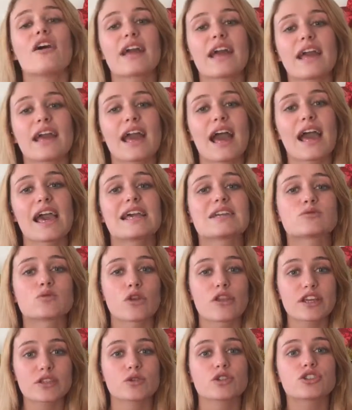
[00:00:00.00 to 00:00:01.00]
Okay guys,
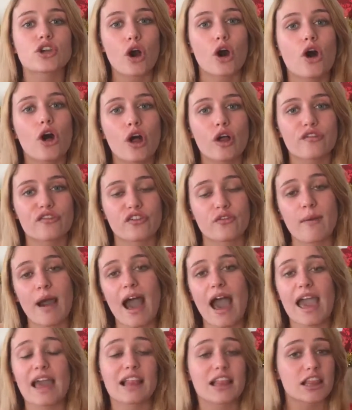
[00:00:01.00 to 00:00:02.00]
well this was all for
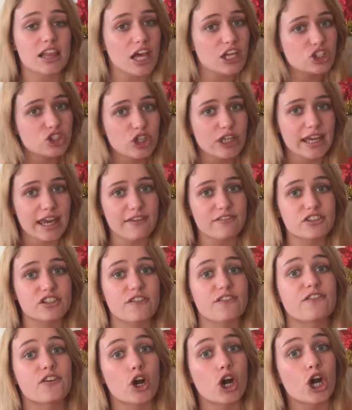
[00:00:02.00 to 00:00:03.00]
my luxury gifts
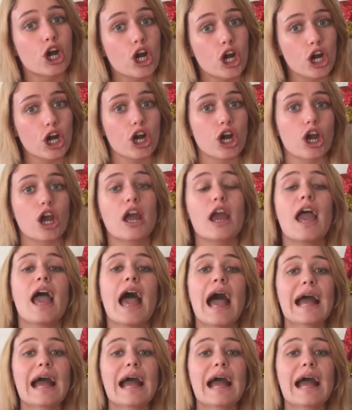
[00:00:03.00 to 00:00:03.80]
for her.